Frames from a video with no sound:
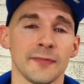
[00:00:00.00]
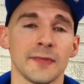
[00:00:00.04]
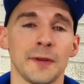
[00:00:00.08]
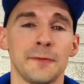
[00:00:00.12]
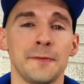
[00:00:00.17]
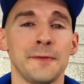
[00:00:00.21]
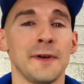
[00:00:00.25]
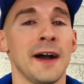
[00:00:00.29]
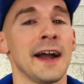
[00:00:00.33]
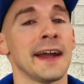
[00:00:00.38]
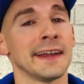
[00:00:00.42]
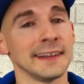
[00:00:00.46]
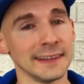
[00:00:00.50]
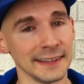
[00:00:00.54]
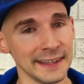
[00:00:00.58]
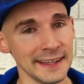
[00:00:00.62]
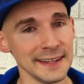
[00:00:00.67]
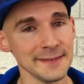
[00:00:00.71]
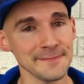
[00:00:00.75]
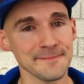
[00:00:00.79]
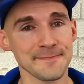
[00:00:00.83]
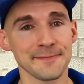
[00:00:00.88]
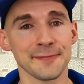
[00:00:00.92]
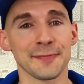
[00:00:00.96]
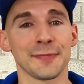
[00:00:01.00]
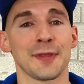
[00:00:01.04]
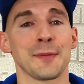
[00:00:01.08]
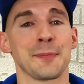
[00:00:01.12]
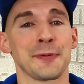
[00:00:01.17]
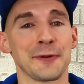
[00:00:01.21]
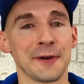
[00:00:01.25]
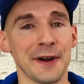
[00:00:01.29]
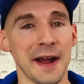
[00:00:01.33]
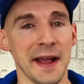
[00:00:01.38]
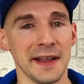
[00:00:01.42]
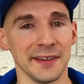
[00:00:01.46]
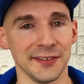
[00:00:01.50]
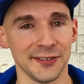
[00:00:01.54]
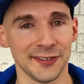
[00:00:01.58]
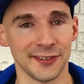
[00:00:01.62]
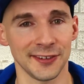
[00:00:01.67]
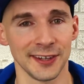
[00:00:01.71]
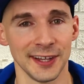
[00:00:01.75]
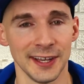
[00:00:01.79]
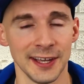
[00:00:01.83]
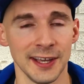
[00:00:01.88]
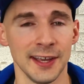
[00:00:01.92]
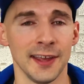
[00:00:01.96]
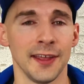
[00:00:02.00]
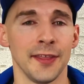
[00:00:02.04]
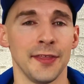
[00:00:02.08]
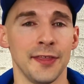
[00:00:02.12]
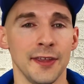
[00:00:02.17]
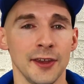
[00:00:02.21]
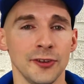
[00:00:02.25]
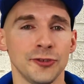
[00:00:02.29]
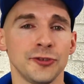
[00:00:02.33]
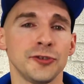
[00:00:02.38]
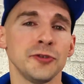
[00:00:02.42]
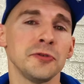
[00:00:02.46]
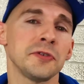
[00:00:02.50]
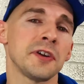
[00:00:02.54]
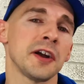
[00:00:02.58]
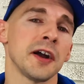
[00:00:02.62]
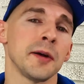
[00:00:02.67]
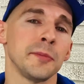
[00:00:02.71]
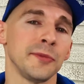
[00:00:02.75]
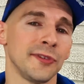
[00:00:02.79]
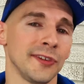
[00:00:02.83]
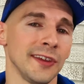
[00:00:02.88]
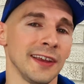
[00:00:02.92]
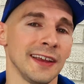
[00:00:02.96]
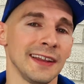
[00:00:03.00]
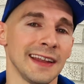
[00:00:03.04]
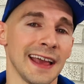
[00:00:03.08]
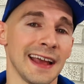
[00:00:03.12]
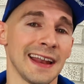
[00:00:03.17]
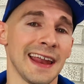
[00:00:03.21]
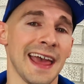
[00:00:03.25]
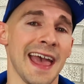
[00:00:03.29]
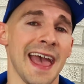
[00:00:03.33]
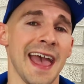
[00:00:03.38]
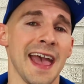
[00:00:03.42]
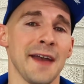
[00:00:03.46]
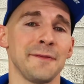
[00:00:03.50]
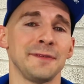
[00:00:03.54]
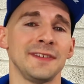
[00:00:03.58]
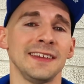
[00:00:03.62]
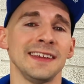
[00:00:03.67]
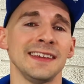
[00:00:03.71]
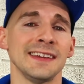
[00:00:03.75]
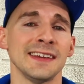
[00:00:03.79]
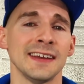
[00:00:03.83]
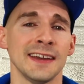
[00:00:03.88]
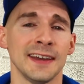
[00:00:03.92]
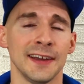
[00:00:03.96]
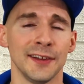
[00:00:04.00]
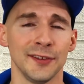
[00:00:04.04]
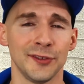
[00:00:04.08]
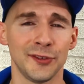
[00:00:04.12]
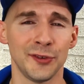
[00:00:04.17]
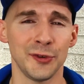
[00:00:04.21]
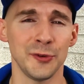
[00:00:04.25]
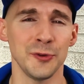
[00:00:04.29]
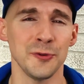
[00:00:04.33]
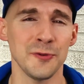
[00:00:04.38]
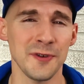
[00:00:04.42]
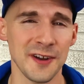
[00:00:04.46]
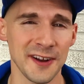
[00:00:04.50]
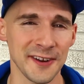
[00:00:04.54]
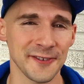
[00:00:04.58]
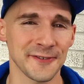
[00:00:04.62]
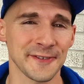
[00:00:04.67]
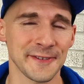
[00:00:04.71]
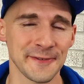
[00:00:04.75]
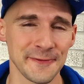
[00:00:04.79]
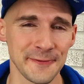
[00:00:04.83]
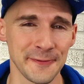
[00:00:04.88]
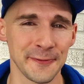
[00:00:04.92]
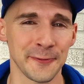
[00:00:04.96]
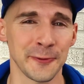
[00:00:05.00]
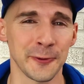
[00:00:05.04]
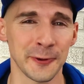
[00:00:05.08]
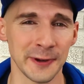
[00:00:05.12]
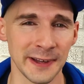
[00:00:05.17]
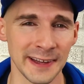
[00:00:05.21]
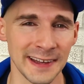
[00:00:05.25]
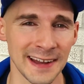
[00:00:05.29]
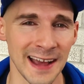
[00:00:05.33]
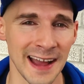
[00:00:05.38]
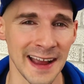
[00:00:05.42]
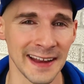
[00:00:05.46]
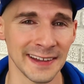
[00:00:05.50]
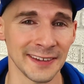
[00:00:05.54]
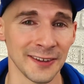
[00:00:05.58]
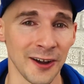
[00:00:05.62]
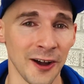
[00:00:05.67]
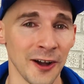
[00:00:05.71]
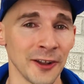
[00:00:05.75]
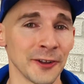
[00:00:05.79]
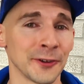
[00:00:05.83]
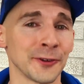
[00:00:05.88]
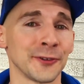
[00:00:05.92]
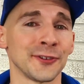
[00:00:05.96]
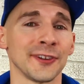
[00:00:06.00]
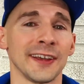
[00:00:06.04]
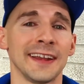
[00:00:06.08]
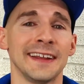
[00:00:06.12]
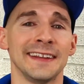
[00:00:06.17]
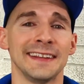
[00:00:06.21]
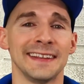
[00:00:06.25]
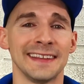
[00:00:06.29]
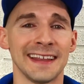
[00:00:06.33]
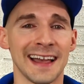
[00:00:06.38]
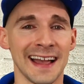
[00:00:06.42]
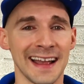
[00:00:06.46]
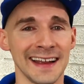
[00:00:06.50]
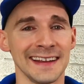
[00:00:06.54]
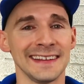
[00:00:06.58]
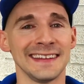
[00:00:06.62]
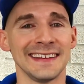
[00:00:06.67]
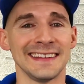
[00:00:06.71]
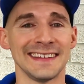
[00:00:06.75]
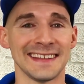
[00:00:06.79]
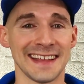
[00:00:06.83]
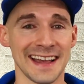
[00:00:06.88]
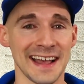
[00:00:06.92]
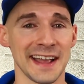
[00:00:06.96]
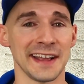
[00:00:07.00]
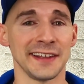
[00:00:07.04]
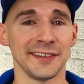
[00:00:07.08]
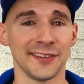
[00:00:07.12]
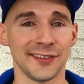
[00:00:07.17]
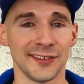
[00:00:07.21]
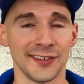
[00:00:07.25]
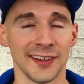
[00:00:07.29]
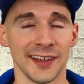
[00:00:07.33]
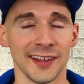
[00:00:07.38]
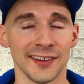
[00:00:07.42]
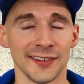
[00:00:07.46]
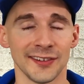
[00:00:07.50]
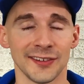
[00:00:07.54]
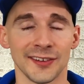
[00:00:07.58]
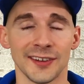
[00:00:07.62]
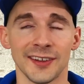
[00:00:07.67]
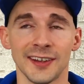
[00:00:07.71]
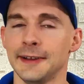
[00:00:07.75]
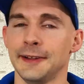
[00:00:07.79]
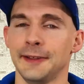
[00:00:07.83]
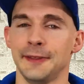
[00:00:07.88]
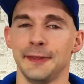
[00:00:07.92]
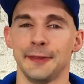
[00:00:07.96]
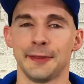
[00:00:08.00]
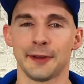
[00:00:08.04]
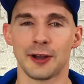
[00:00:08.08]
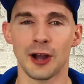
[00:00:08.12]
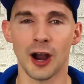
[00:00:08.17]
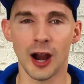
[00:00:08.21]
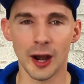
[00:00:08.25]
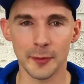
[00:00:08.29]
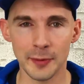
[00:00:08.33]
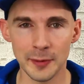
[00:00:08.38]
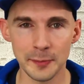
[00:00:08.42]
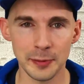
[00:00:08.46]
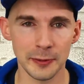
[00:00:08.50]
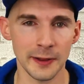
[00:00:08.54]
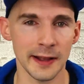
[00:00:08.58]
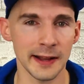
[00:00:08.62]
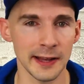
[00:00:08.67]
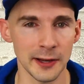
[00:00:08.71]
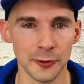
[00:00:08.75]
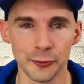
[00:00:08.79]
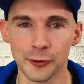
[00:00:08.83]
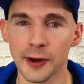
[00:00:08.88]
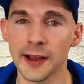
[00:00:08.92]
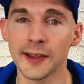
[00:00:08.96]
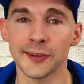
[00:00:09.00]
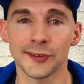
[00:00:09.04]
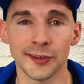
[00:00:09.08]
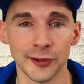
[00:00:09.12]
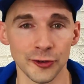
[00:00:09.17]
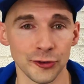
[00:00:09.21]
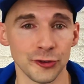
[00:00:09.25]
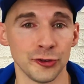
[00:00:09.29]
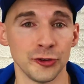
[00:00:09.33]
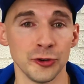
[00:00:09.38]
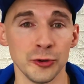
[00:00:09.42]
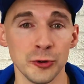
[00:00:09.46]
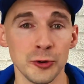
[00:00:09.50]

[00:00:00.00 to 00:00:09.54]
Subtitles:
Finally, the price. This shoe comes in at a hefty $249.99. The carbon plated racing shoe